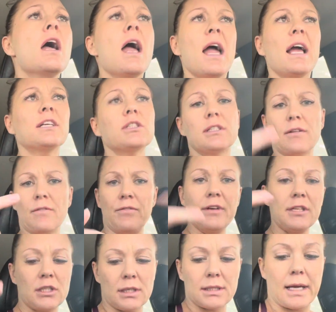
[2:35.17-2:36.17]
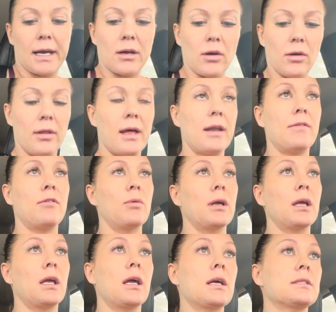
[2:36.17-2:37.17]
it's just a vicious cycle that
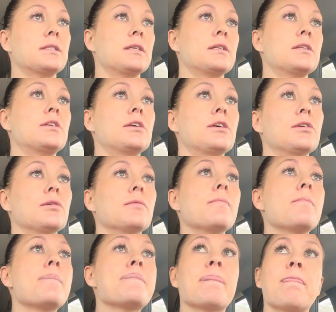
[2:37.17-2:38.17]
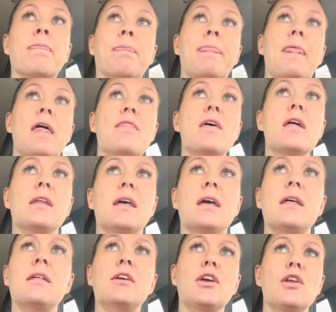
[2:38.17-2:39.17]
everyone gets into. And then
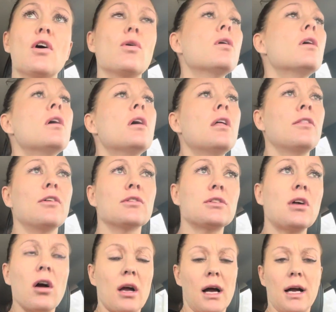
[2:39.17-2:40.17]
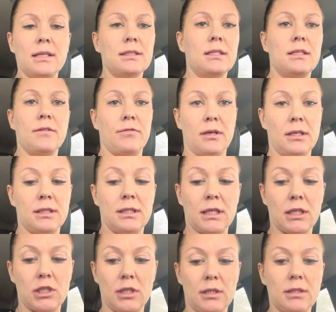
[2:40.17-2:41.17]
there's all kinds of different
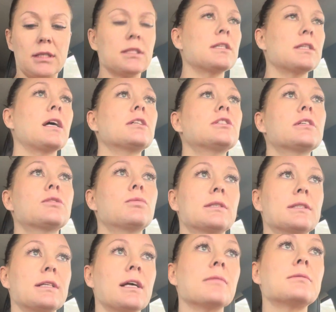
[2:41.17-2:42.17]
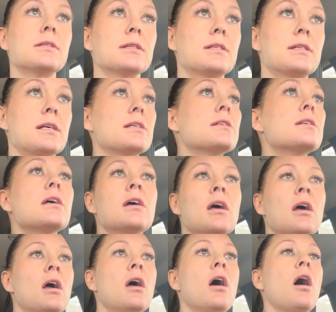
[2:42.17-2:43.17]
addictions. It's not just with substances.
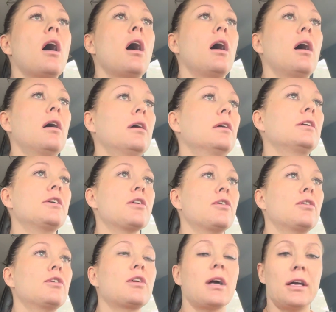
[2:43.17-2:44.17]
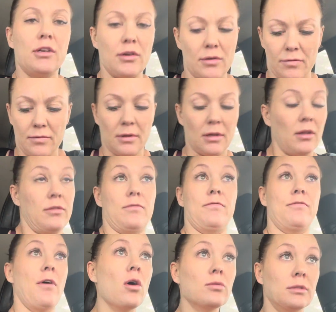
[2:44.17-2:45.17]
You got the
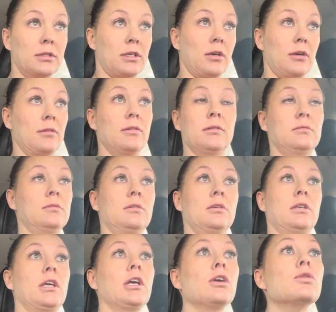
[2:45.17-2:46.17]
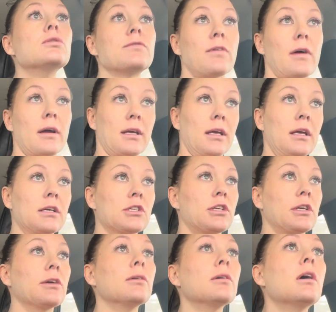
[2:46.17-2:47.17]
phones are a huge fucking
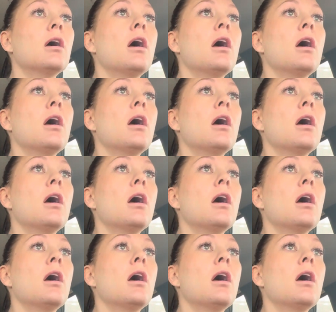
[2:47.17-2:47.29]
issue.